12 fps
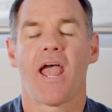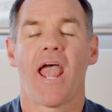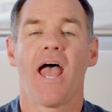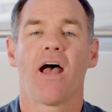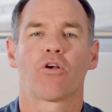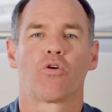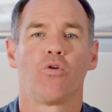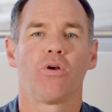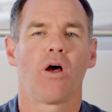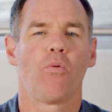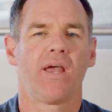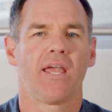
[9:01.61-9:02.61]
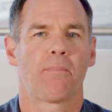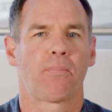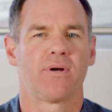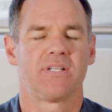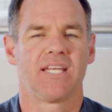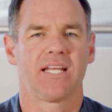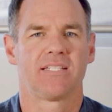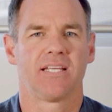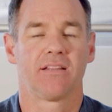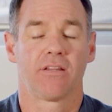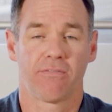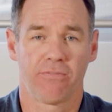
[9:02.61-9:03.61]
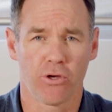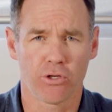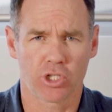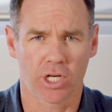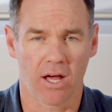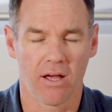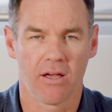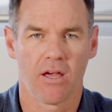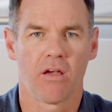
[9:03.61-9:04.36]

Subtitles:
How good are we at predicting the future